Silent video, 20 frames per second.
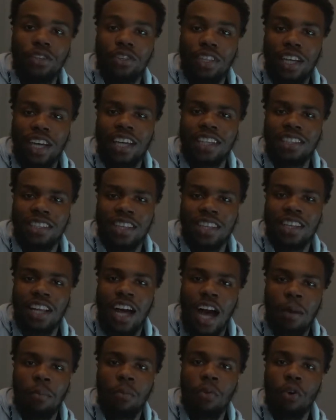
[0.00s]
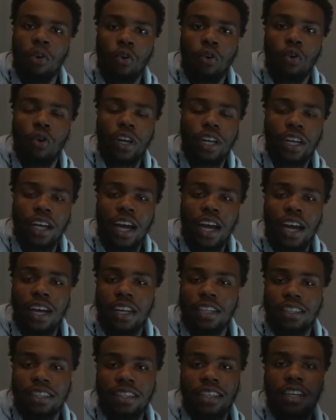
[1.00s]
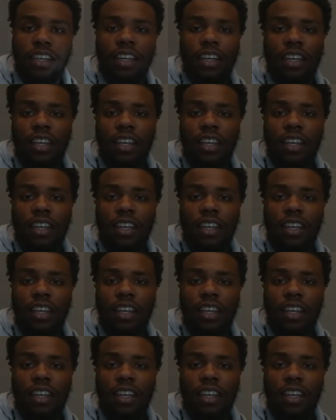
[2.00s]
your days a lot more organized